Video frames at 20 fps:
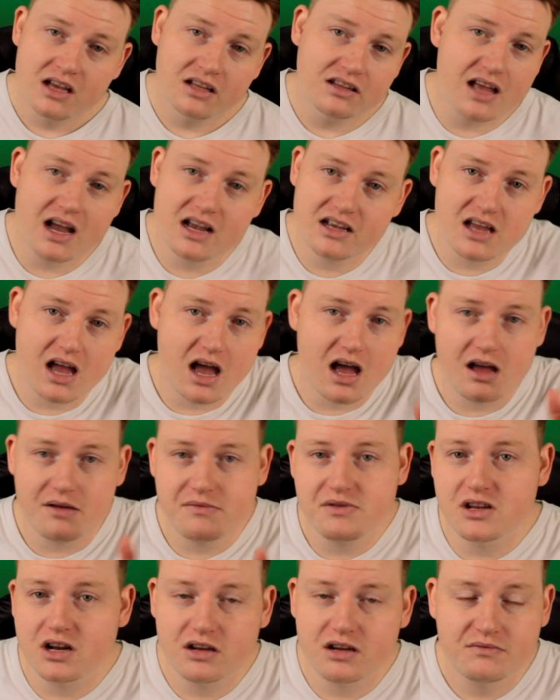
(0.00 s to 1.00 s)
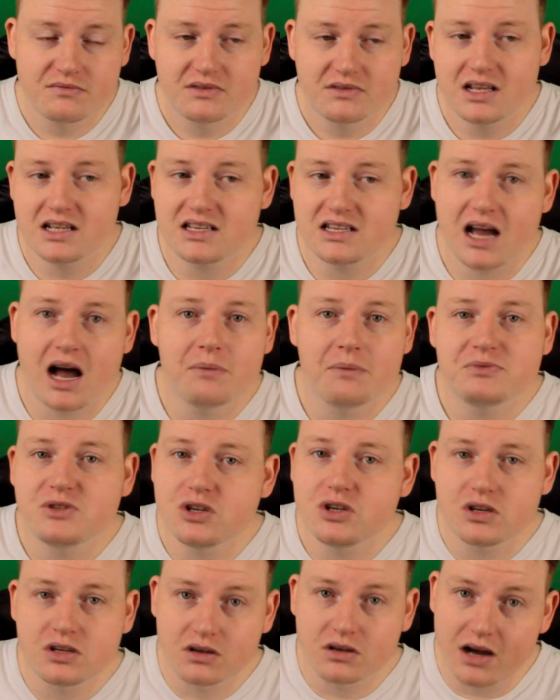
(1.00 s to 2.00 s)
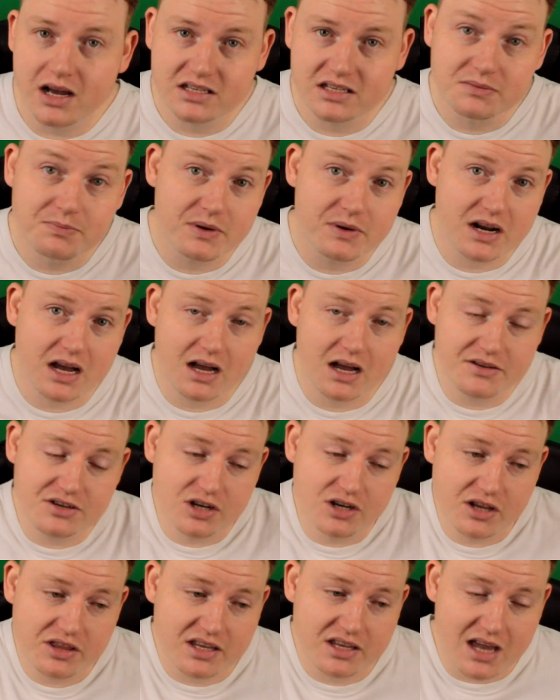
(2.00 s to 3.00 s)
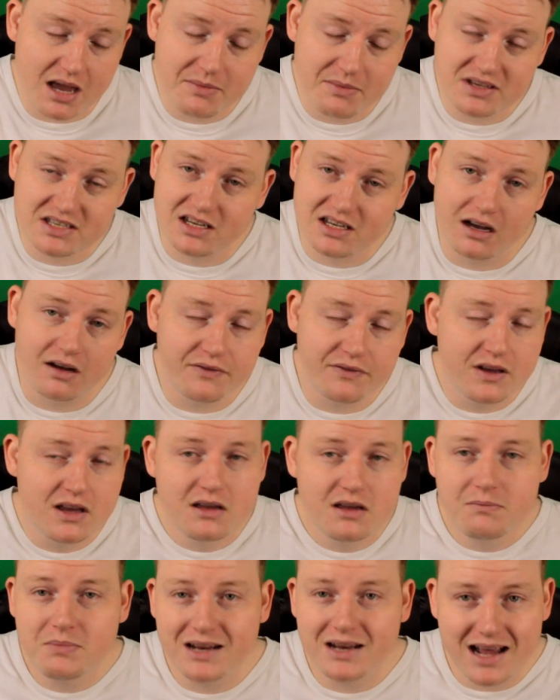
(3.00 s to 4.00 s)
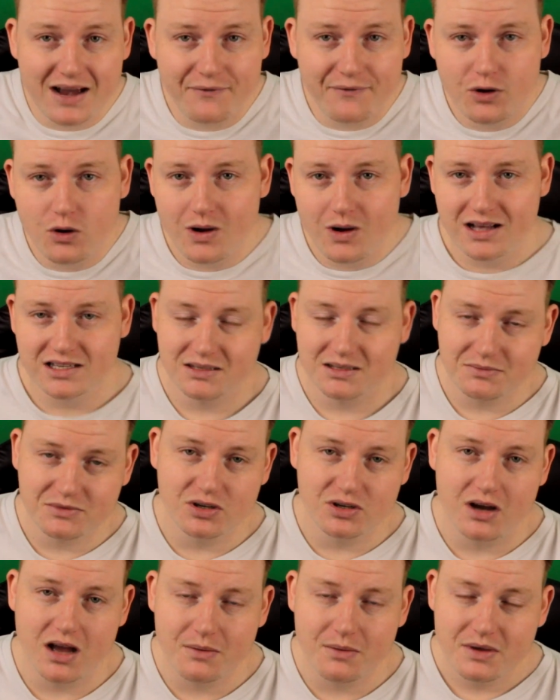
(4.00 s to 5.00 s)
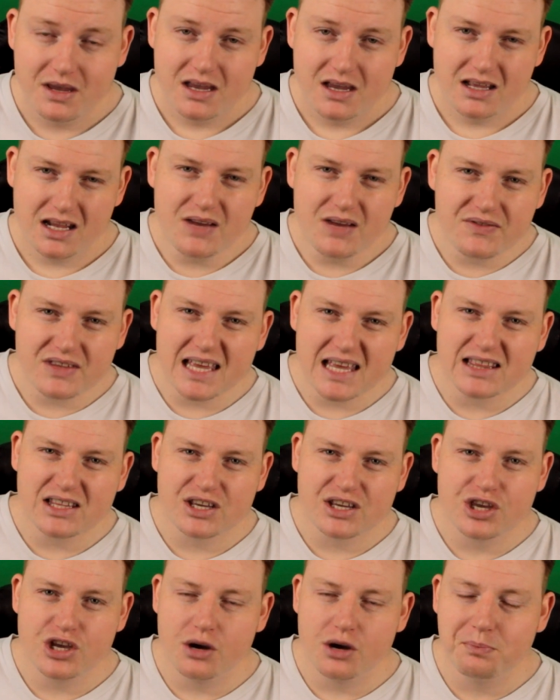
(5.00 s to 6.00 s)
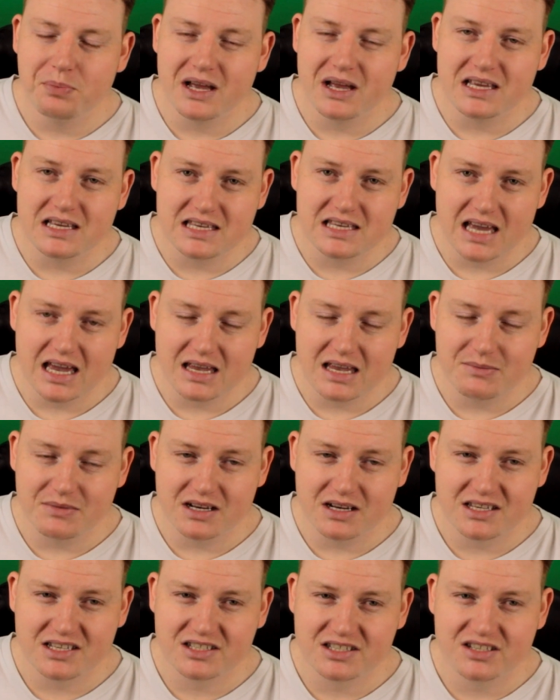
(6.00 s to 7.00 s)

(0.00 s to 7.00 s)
Like, uh, you know, it's up to you guys. But, uh, you know, the game itself, been out for quite some time. And even then, like, you don't play a game and it's